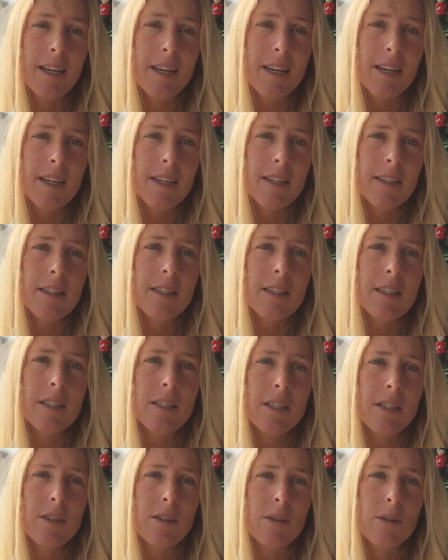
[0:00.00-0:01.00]
is
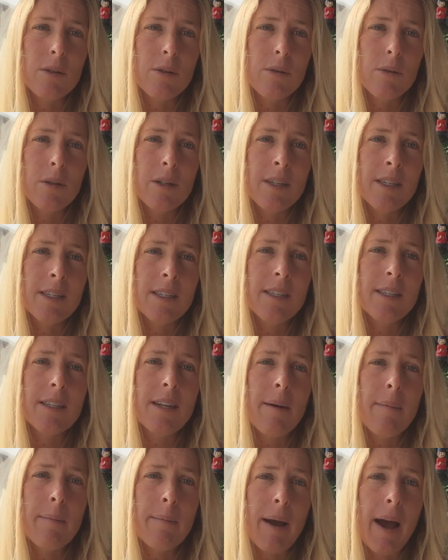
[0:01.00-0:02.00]
to
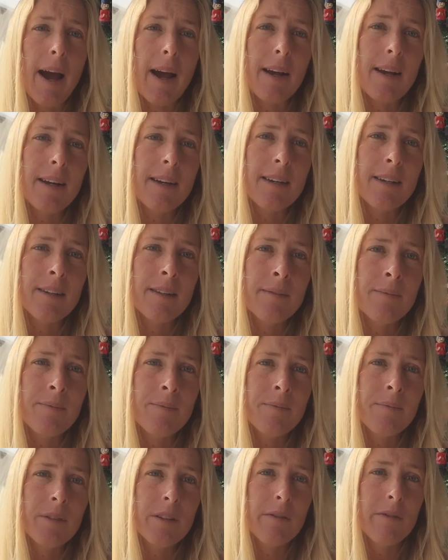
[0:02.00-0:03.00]
step back
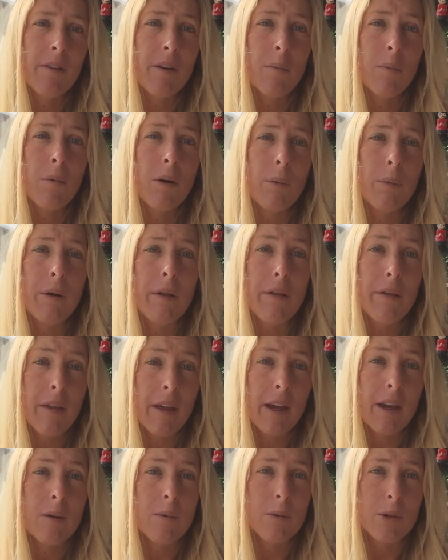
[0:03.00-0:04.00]
from what we
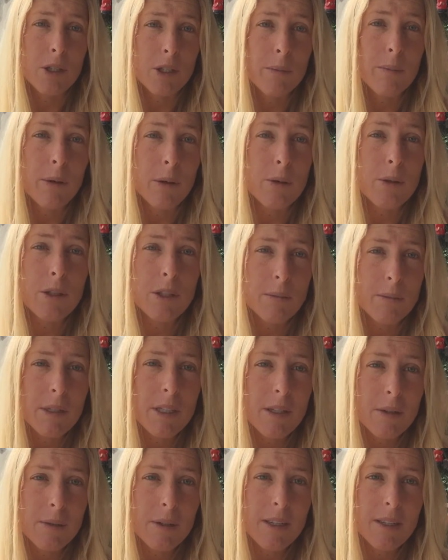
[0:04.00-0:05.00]
think we're supposed to be
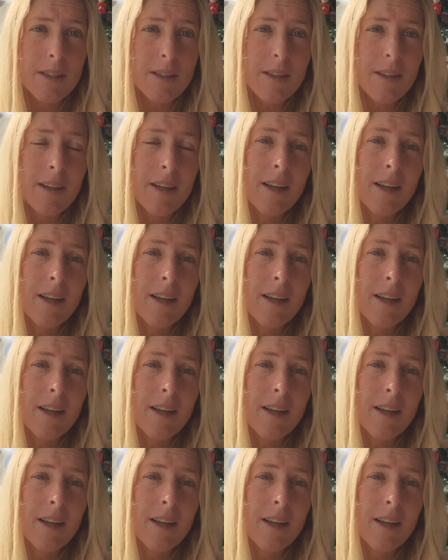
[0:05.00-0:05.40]
doing